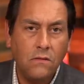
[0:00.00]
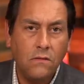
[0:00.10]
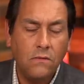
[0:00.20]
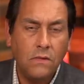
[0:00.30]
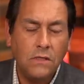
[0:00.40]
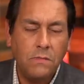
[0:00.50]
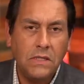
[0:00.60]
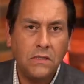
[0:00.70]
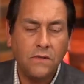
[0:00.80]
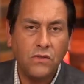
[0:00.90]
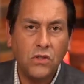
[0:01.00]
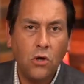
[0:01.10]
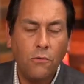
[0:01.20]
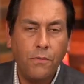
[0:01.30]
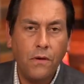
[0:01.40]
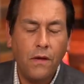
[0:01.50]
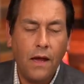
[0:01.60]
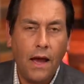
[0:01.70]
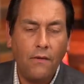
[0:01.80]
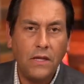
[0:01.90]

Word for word: these pieces of soap how